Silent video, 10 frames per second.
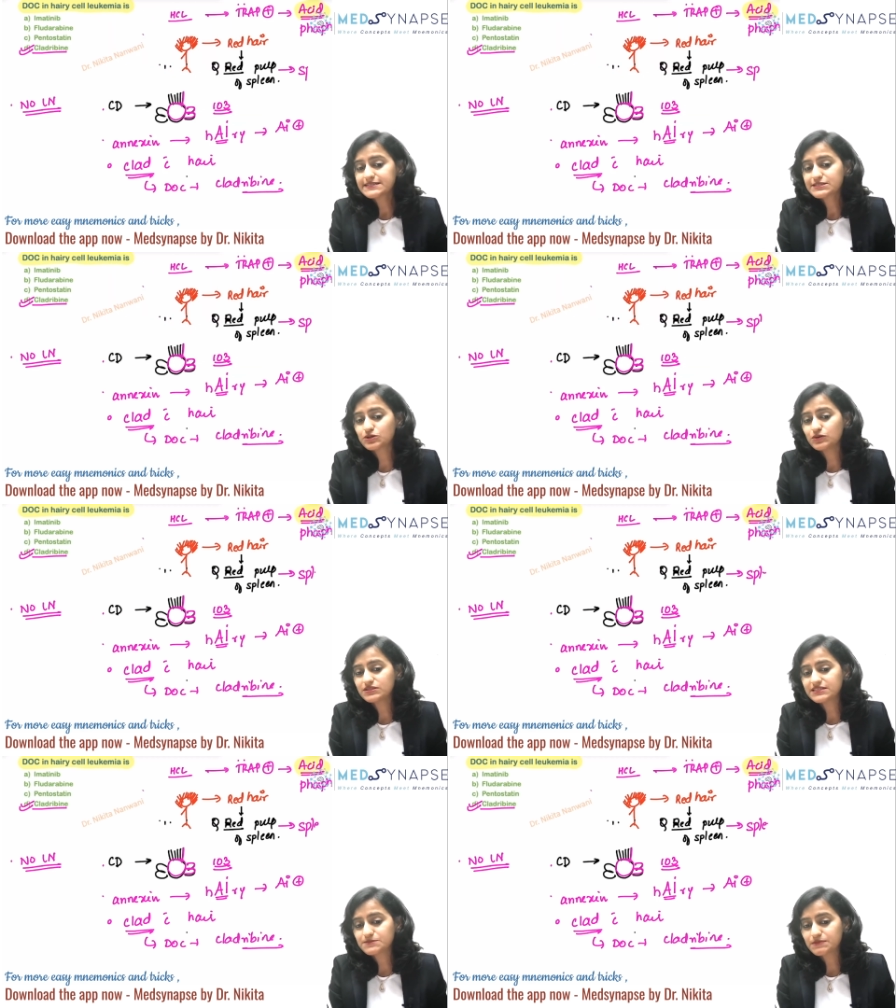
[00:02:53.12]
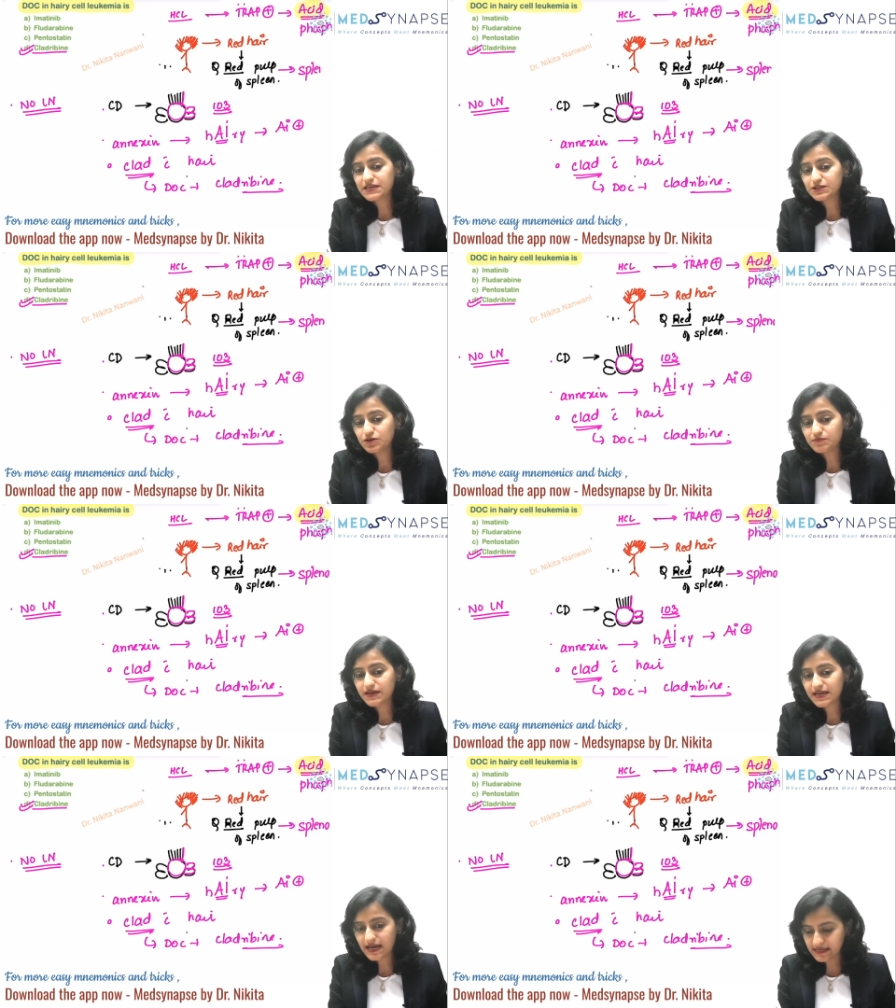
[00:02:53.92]
So the
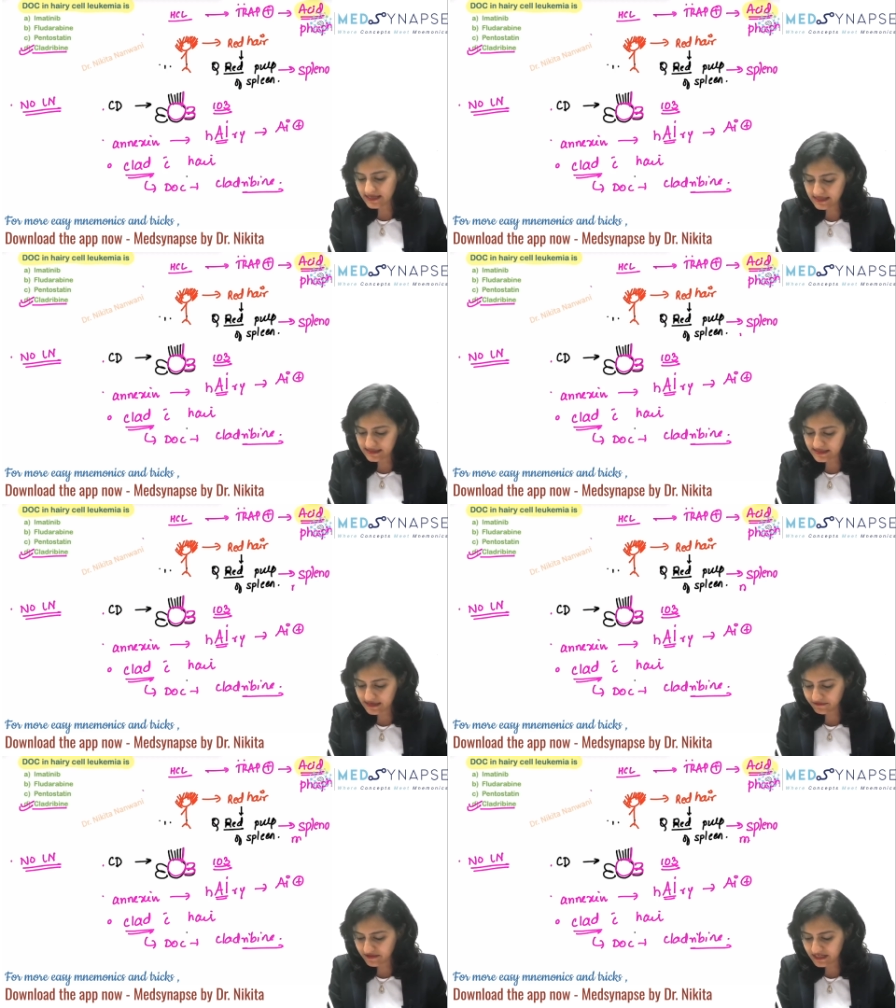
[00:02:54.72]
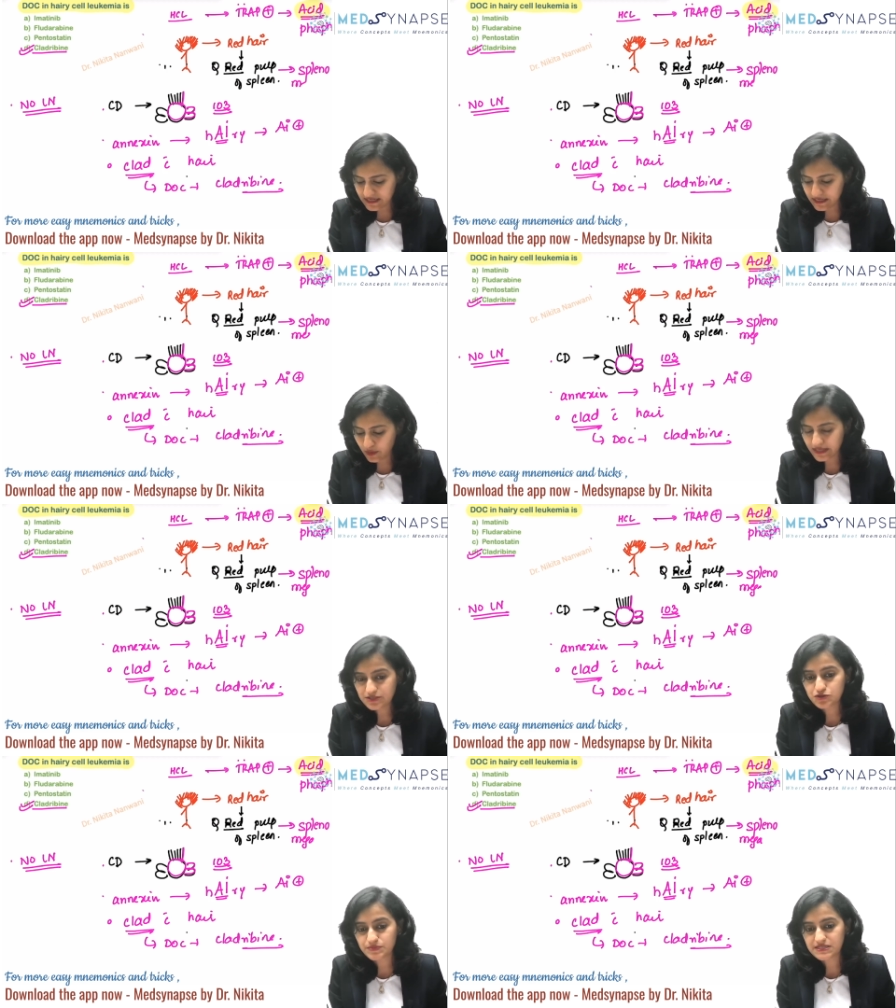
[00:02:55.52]
splenomegaly is definitely
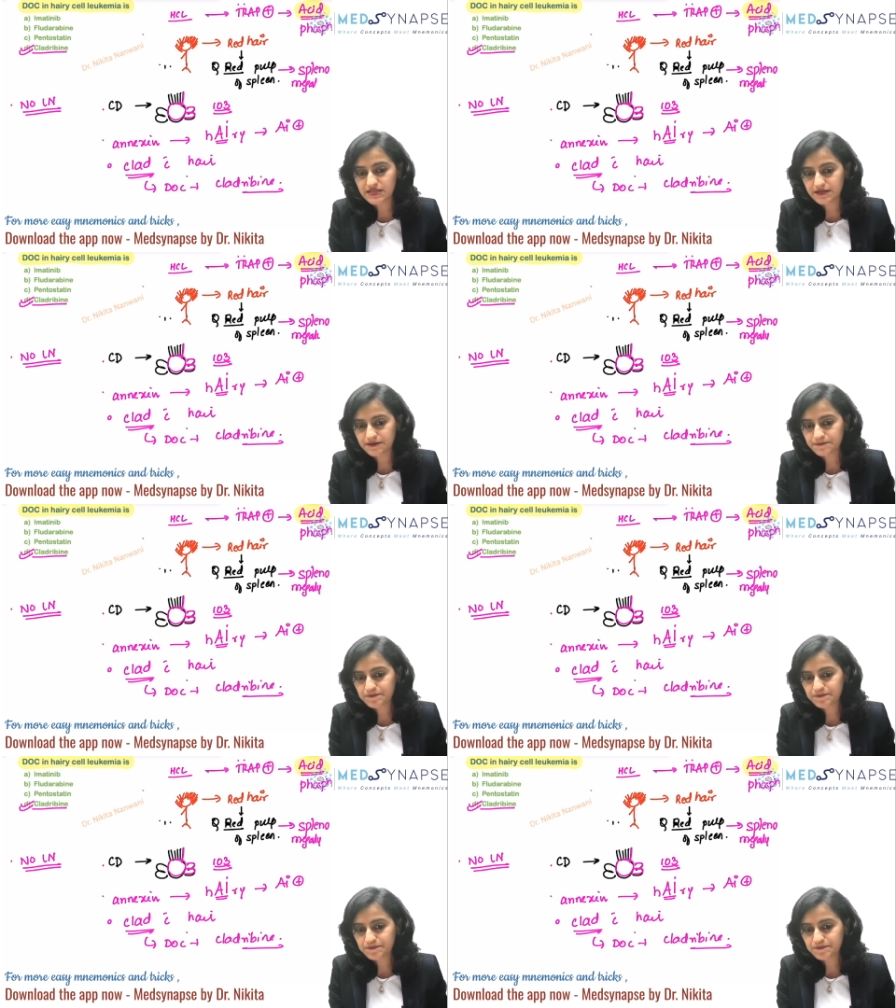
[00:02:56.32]
going to be there.